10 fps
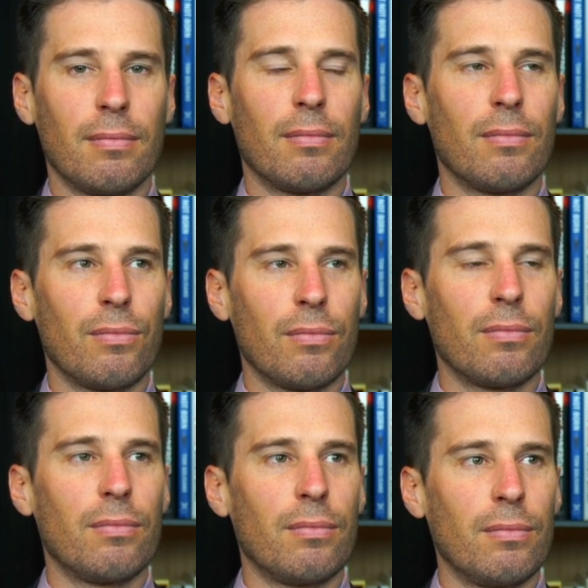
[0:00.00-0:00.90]

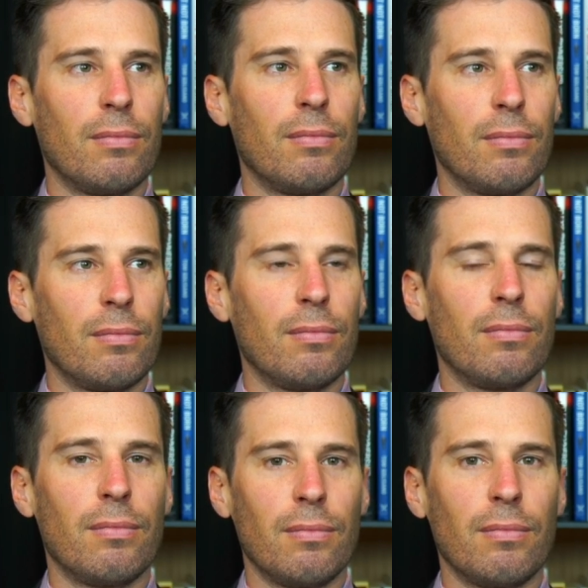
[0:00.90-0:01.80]

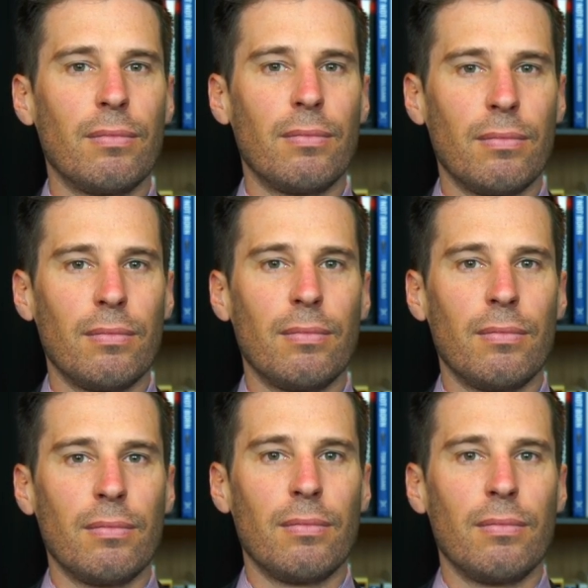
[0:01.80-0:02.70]

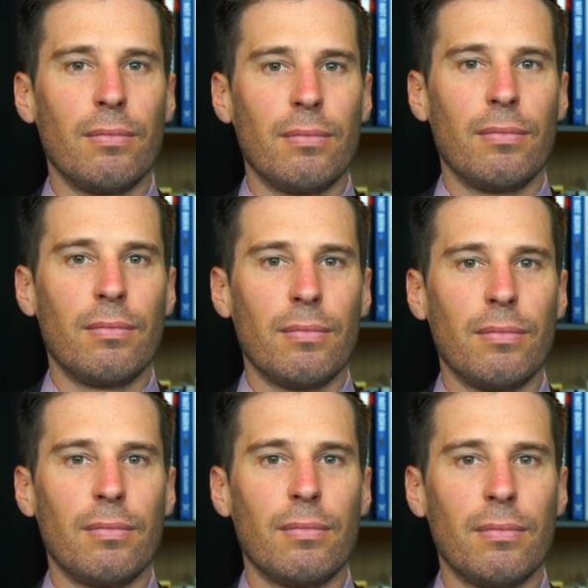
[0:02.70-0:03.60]

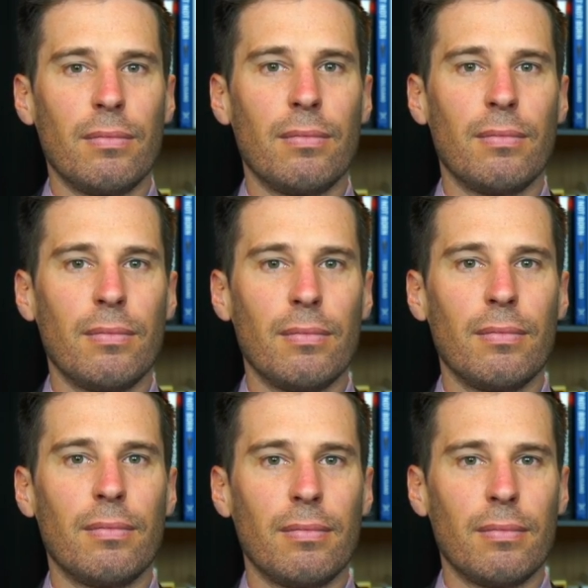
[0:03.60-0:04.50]

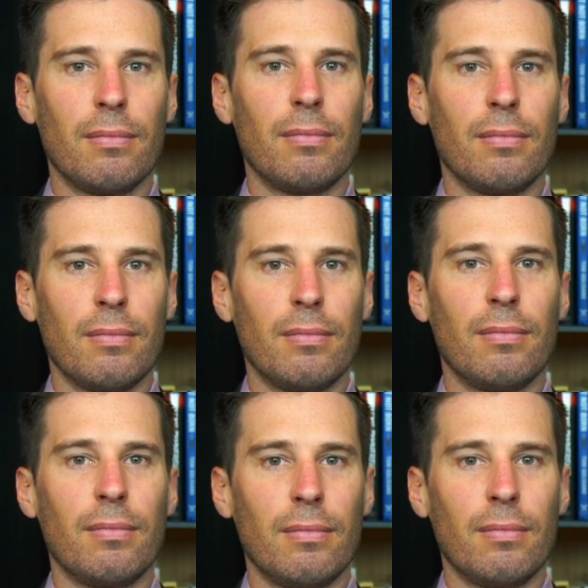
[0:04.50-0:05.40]

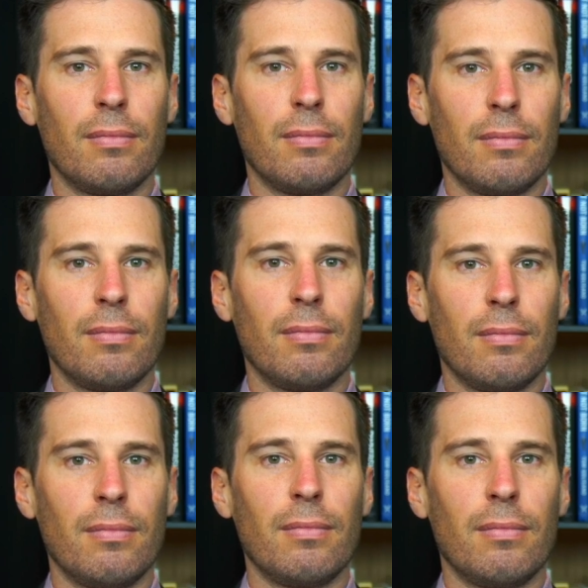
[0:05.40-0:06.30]

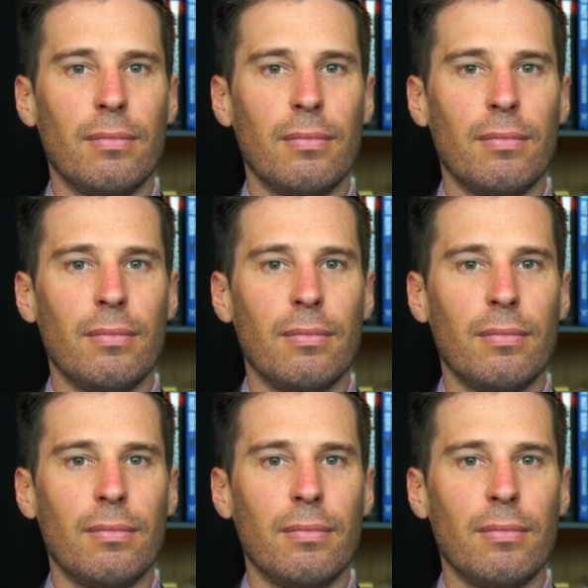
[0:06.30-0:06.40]
This person isn't speaking.